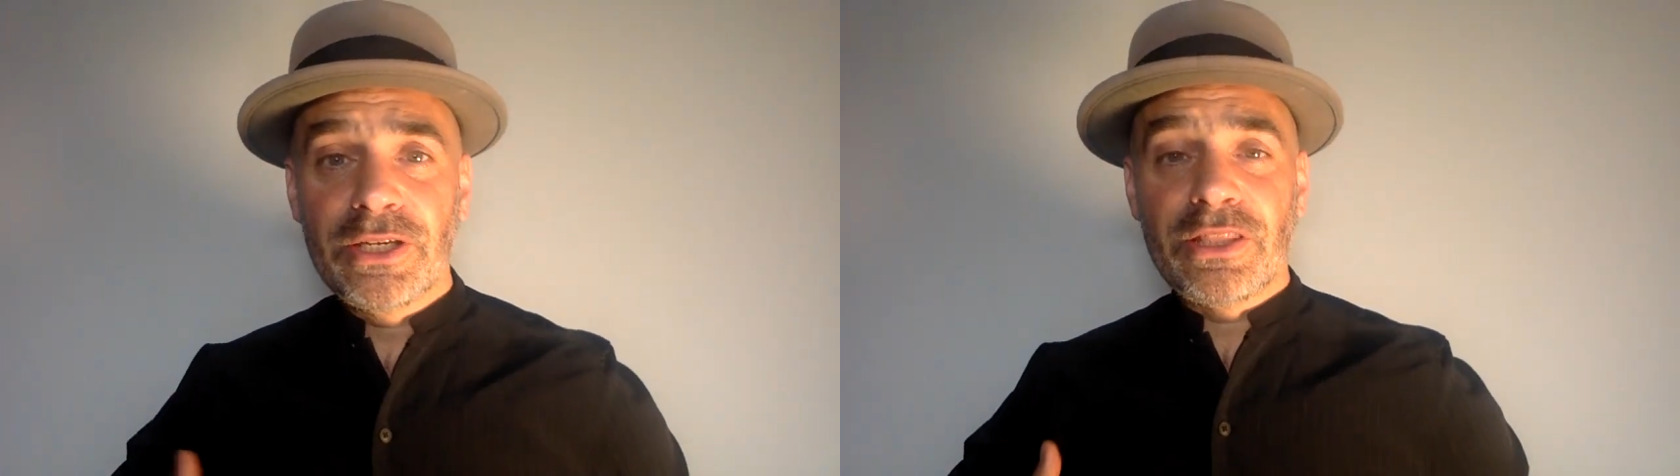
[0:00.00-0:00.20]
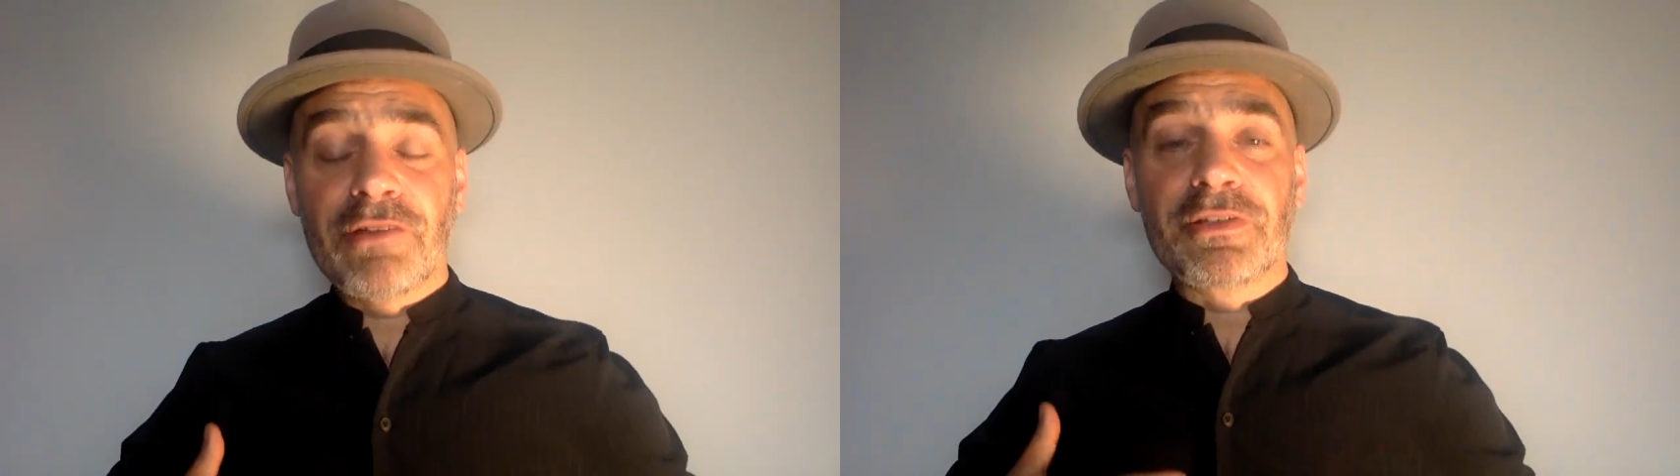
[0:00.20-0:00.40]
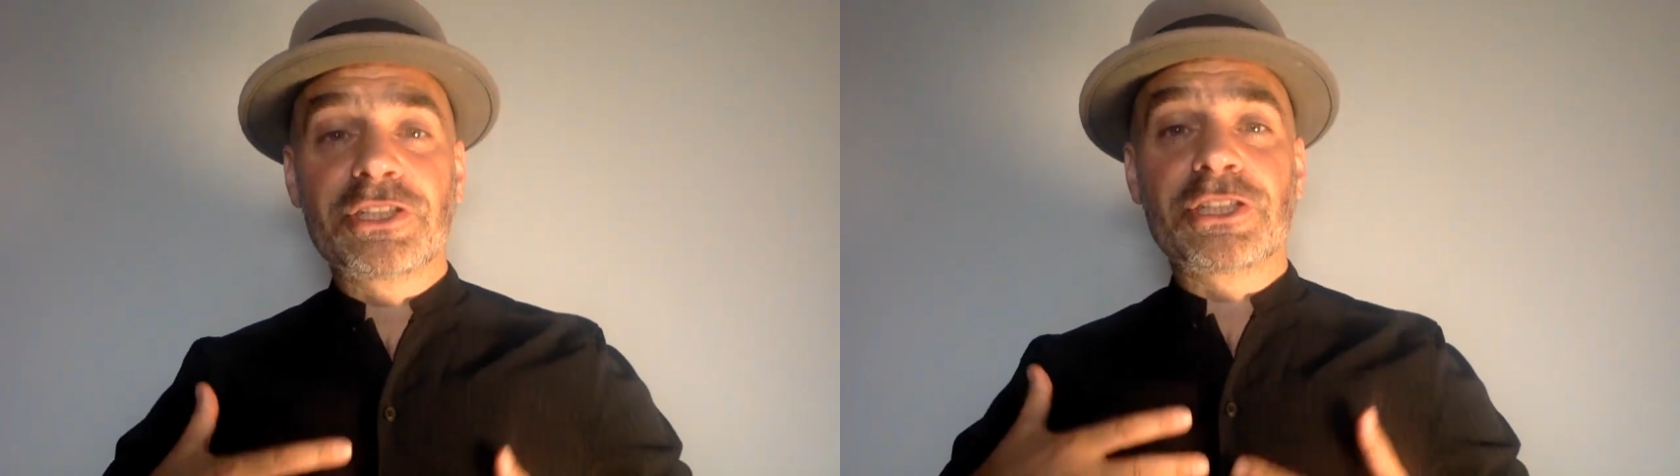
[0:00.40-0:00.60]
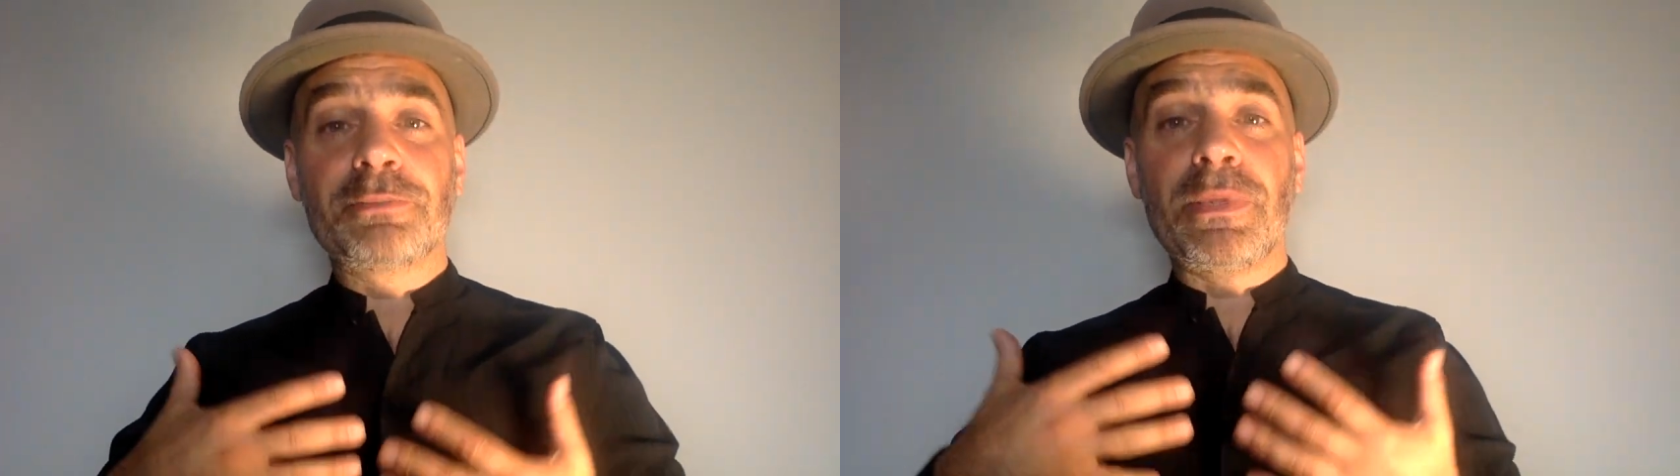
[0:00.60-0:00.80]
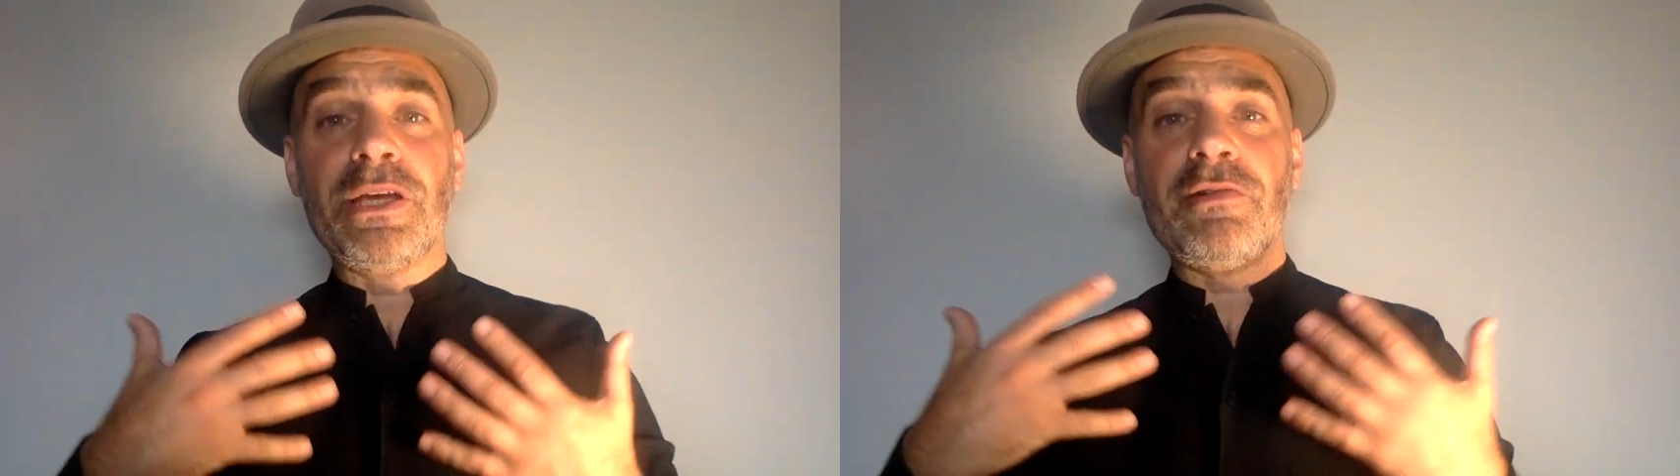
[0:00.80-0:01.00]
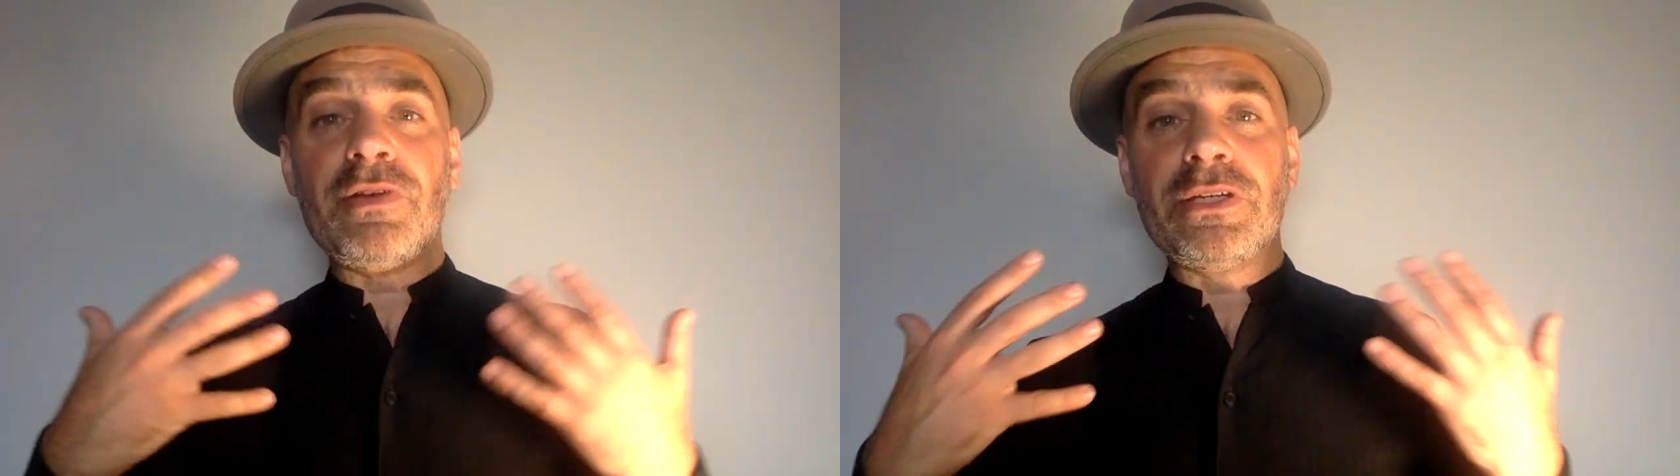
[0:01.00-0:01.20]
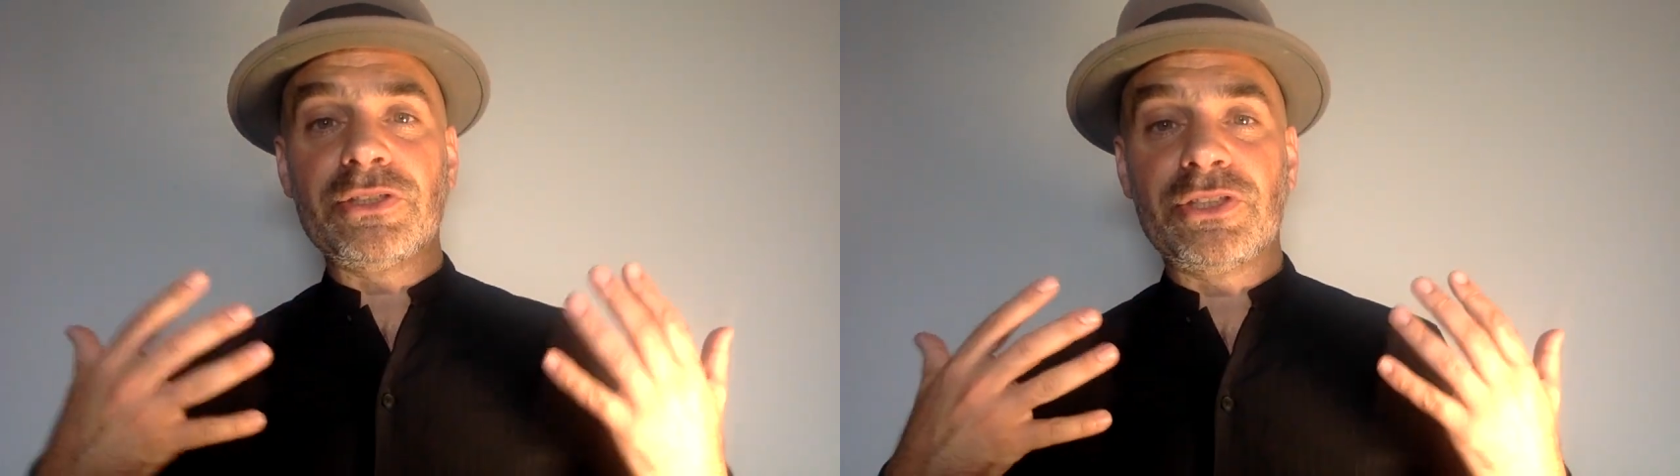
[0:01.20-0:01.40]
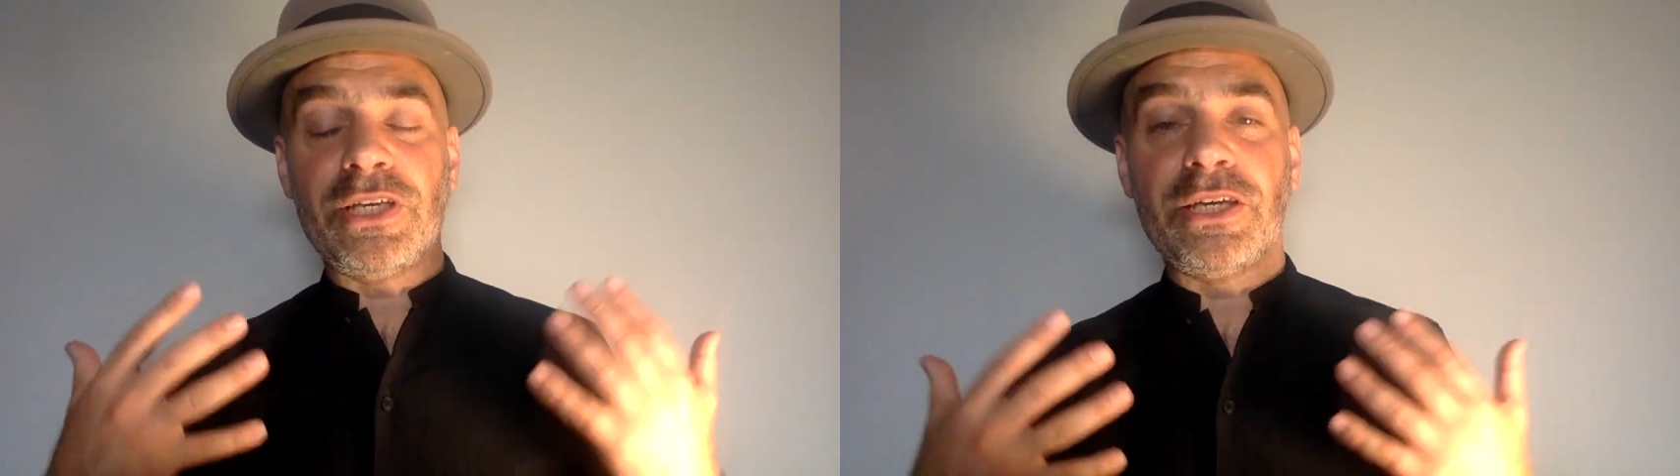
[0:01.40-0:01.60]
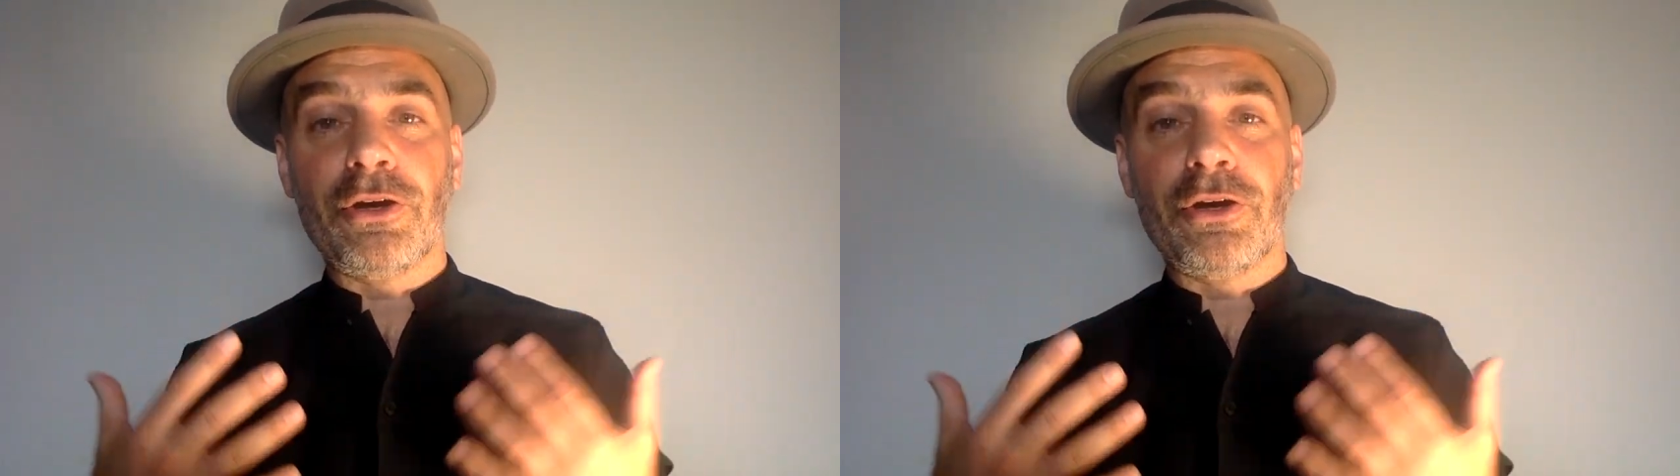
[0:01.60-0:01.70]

they're experiencing